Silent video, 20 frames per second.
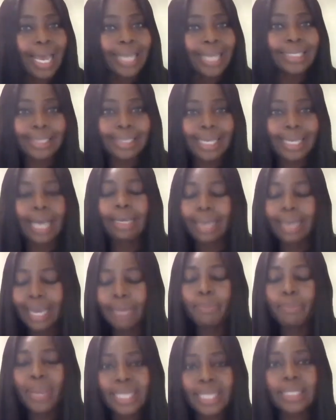
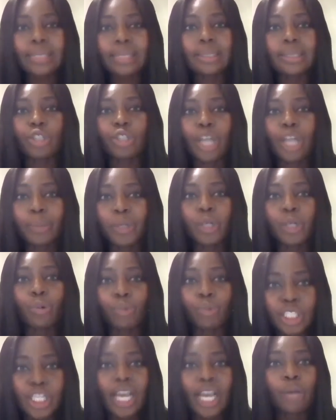and make a decision. I'm going to
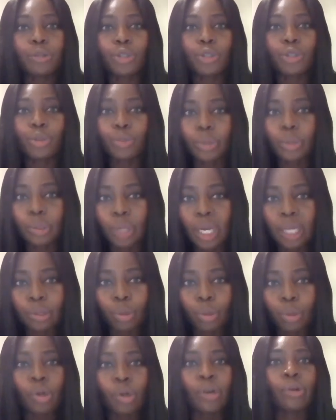reach out to a
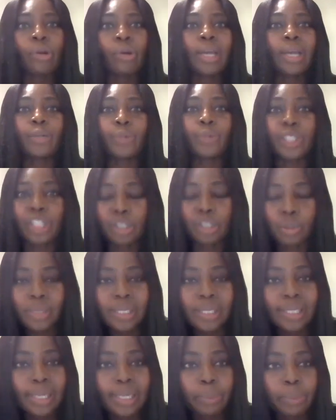lawyer. I'm going to reach out to
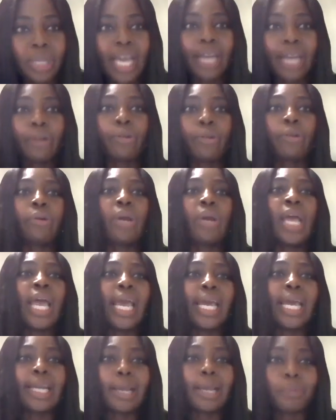an estate planner,
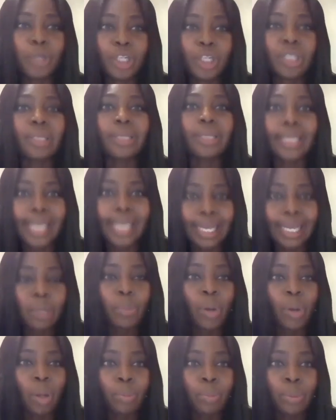and I'm going to get
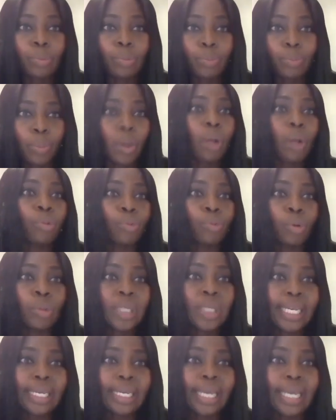the ball
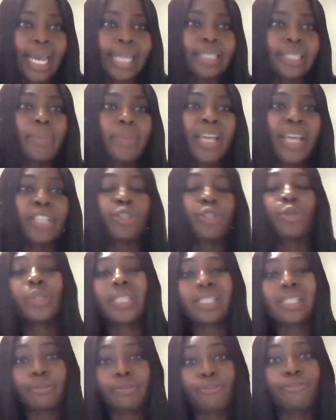rolling. And to make sure it
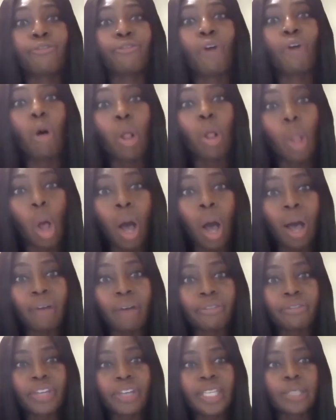doesn't fall
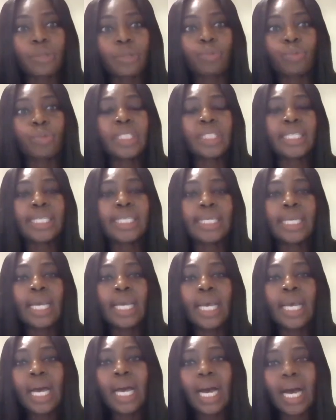off is really